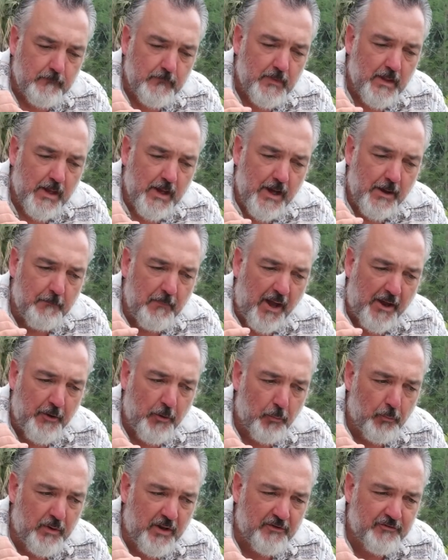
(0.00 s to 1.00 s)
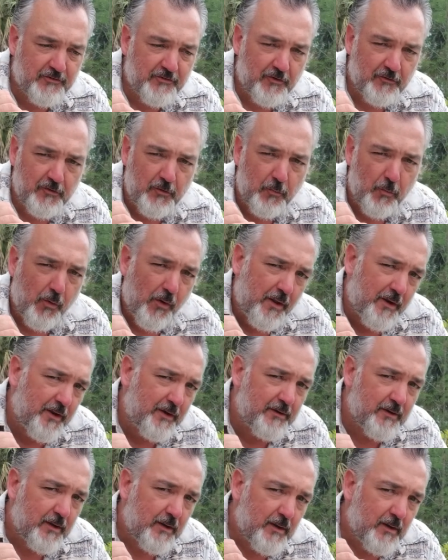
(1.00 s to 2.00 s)
I don't necessarily want it
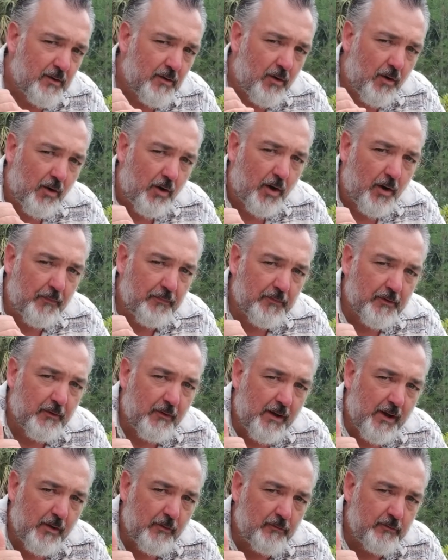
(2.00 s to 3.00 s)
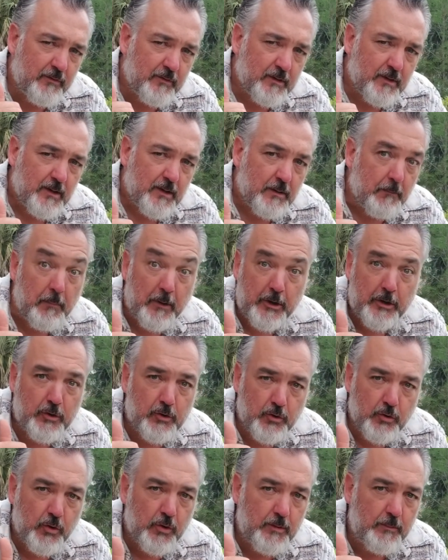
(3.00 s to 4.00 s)
on the ground, but it
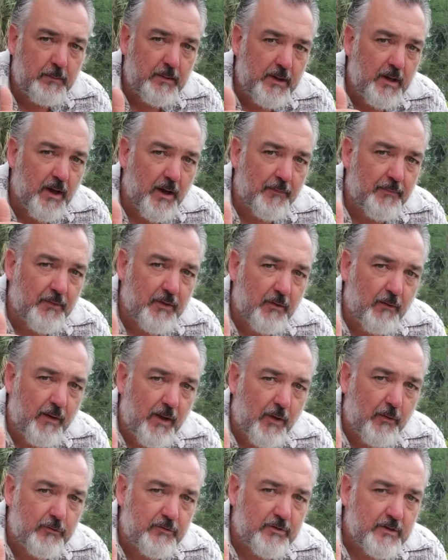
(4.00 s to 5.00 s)
could be on the ground.